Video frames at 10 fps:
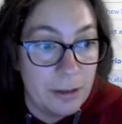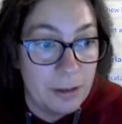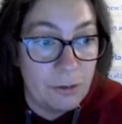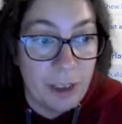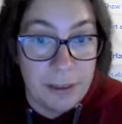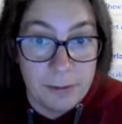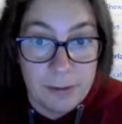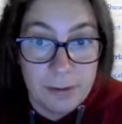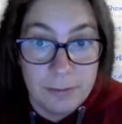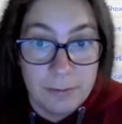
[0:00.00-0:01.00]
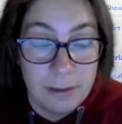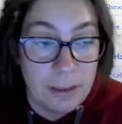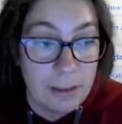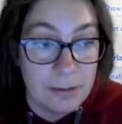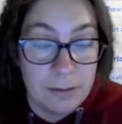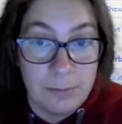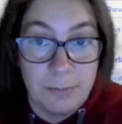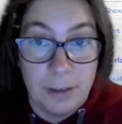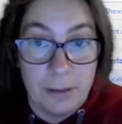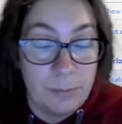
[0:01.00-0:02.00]
rails as a
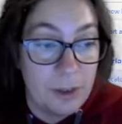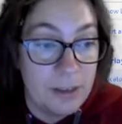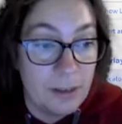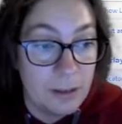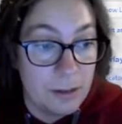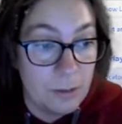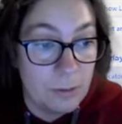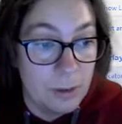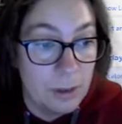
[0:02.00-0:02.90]
preset, so